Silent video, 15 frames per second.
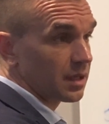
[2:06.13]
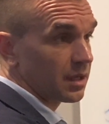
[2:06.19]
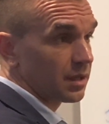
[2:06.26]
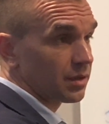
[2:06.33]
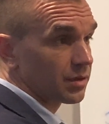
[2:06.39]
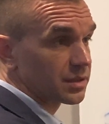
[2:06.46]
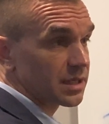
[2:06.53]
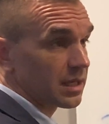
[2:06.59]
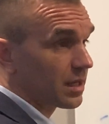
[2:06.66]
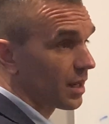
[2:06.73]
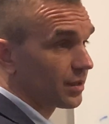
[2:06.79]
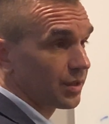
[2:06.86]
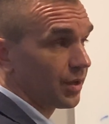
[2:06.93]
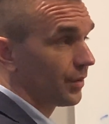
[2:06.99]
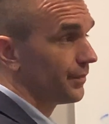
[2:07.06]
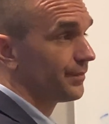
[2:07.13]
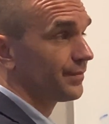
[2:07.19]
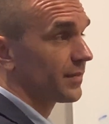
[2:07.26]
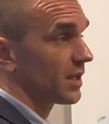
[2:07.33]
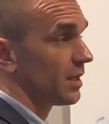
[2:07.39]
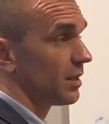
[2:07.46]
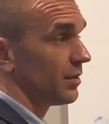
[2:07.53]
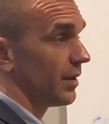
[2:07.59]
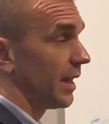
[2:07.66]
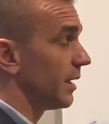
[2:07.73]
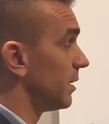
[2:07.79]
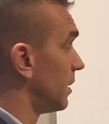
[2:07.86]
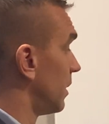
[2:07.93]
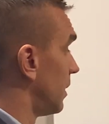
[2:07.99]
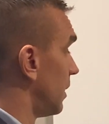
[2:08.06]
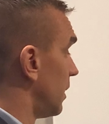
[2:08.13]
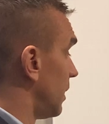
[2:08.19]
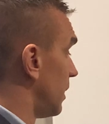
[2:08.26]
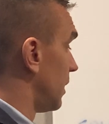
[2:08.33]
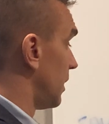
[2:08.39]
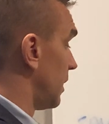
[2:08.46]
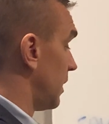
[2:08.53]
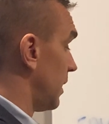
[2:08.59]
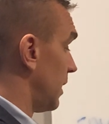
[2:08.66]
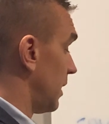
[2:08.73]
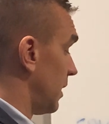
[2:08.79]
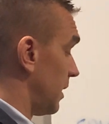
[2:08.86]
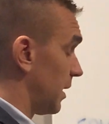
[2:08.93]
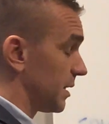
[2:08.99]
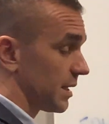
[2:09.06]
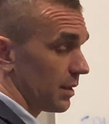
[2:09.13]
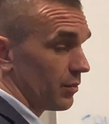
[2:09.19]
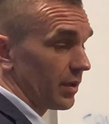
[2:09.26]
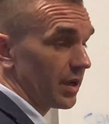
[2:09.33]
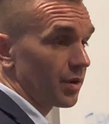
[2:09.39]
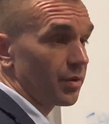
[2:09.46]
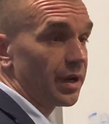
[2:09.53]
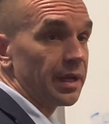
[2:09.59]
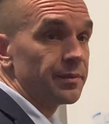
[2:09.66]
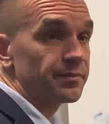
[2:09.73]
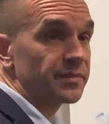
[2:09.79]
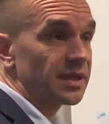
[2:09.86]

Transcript: You're going to say, not at all, right? You're going to say, we agree.